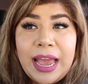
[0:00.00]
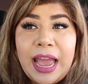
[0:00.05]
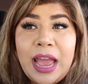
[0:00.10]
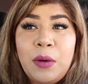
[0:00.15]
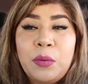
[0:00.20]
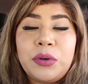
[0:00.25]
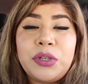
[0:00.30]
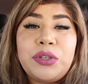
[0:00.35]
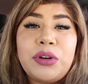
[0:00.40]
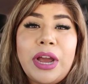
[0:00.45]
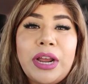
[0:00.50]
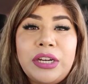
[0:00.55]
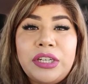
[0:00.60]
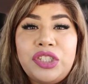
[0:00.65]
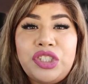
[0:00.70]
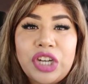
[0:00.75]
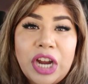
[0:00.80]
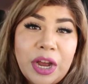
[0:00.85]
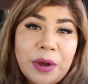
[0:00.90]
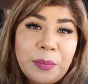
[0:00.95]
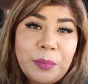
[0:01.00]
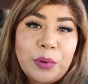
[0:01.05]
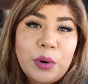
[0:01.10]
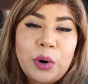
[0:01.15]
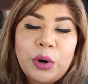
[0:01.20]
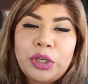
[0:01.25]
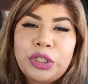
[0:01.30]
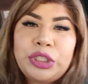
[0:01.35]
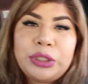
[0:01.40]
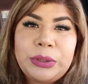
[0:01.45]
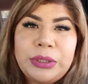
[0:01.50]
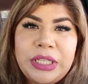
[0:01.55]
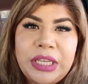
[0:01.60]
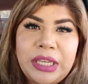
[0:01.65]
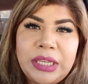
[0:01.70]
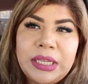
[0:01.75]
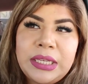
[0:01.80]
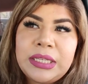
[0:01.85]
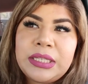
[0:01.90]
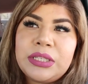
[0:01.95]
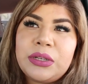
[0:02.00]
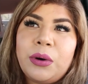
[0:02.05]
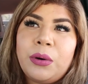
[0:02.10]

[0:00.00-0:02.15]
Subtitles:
and will try to jump or do things